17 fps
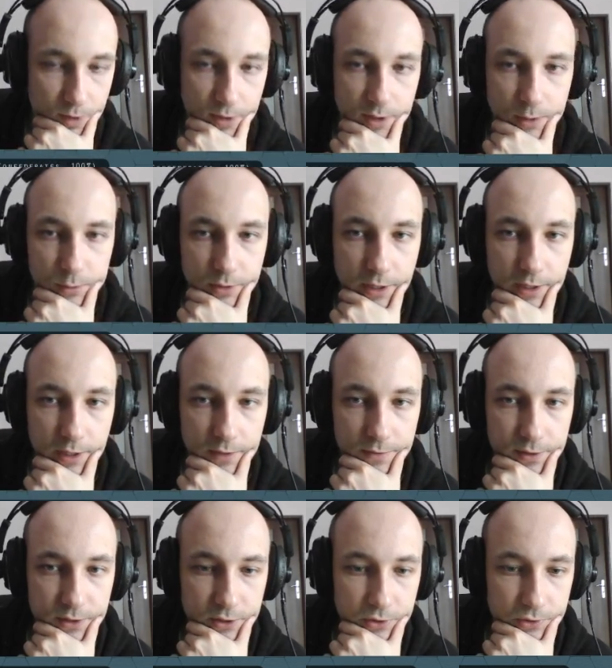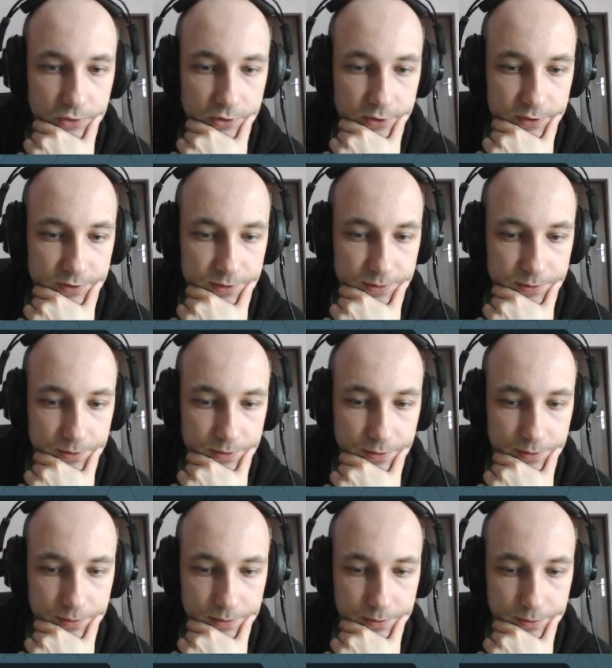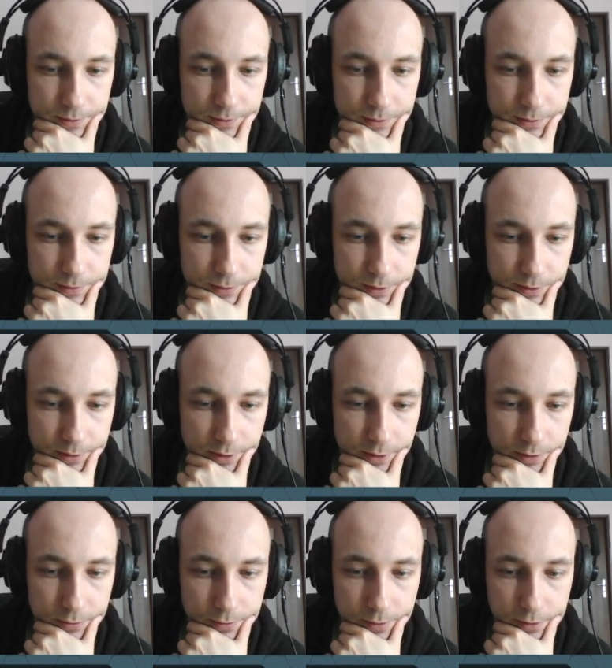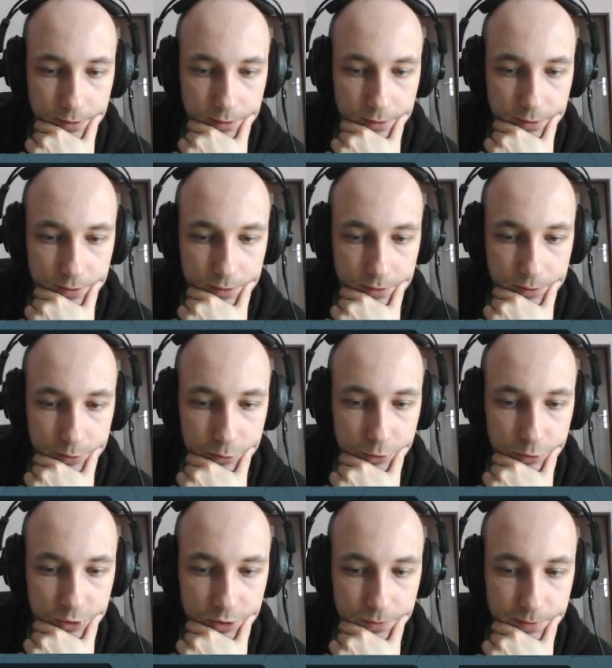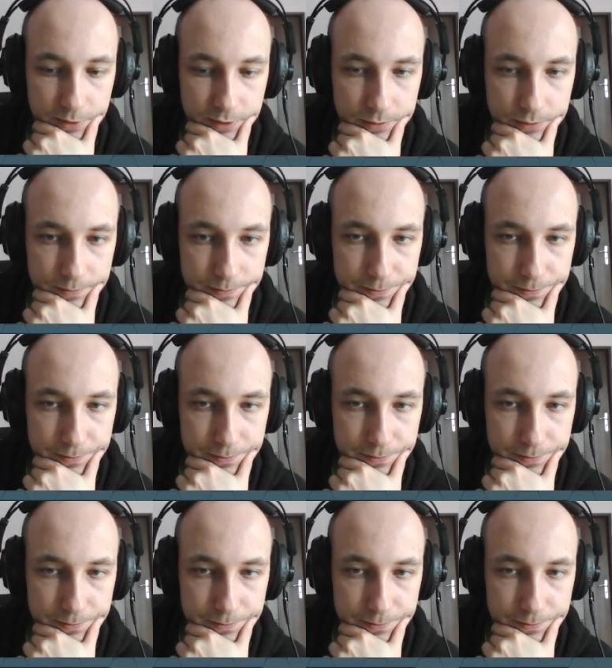Now, do I have any units? No. 2 ships.